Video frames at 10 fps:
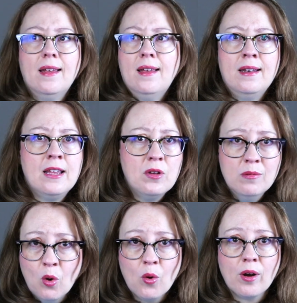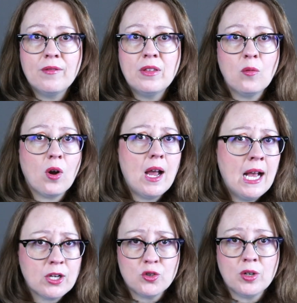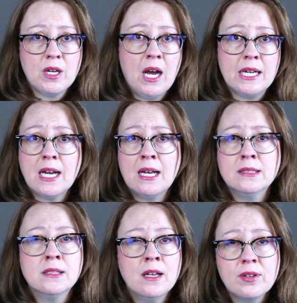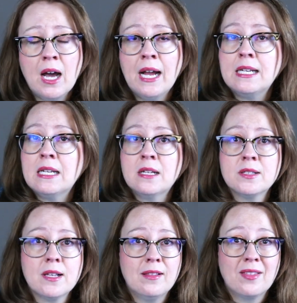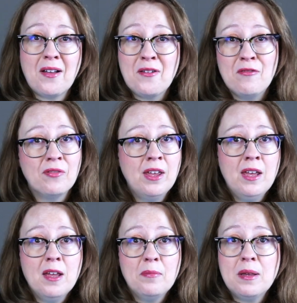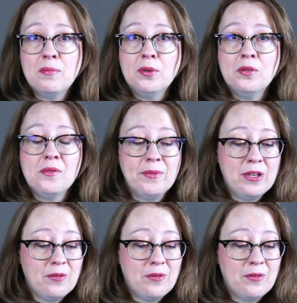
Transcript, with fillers: And even more if they were extra kind. I love kindness. I love people, you